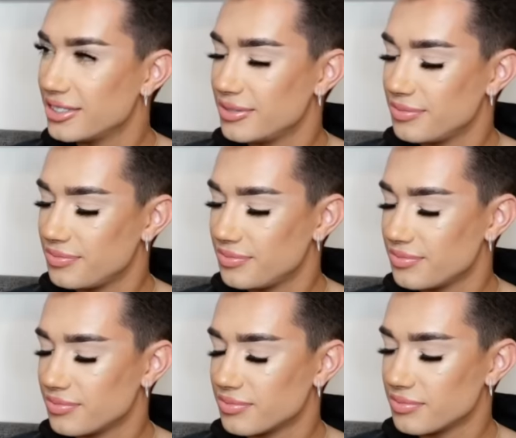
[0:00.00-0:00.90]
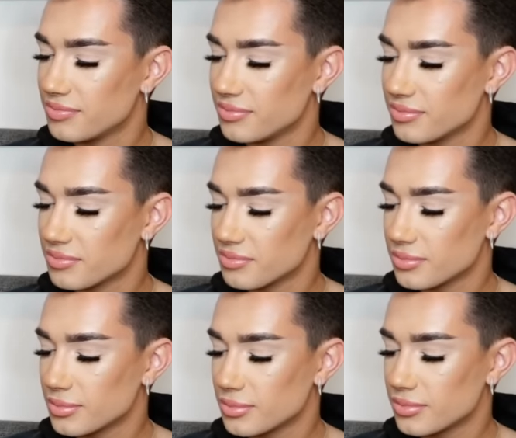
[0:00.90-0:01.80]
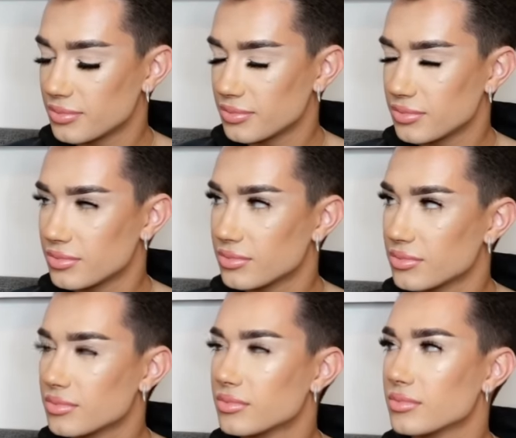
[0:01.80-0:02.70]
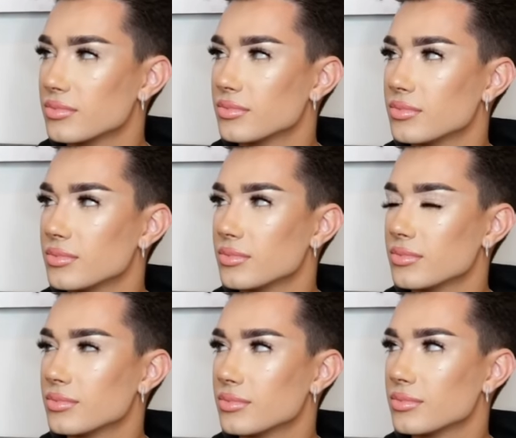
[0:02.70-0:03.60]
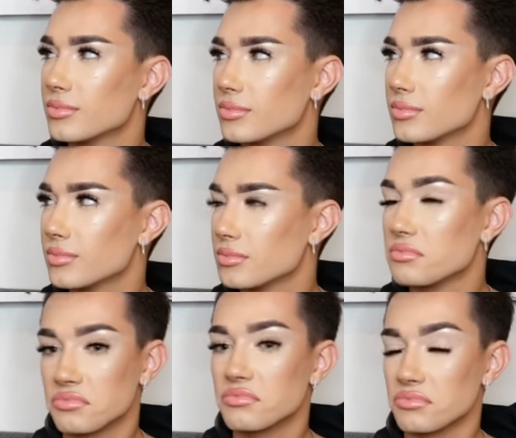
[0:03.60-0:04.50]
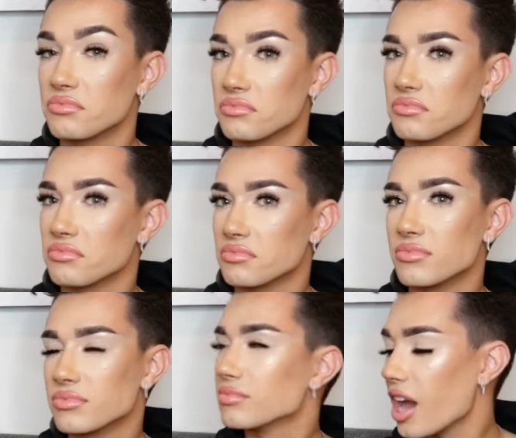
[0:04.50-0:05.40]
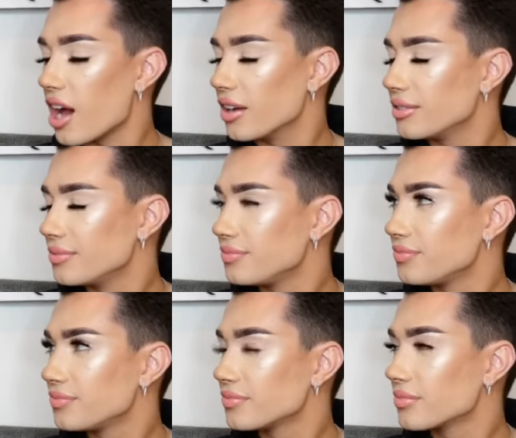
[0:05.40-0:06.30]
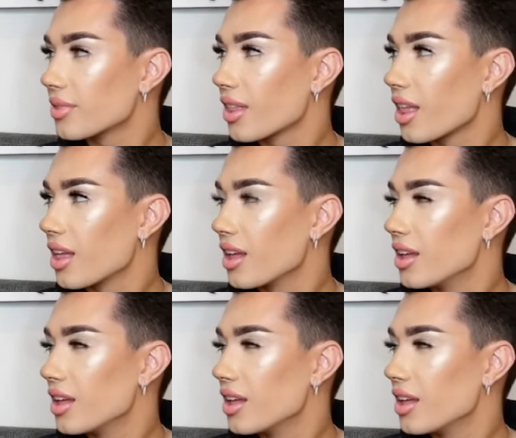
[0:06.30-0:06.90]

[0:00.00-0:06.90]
The person shown says nothing.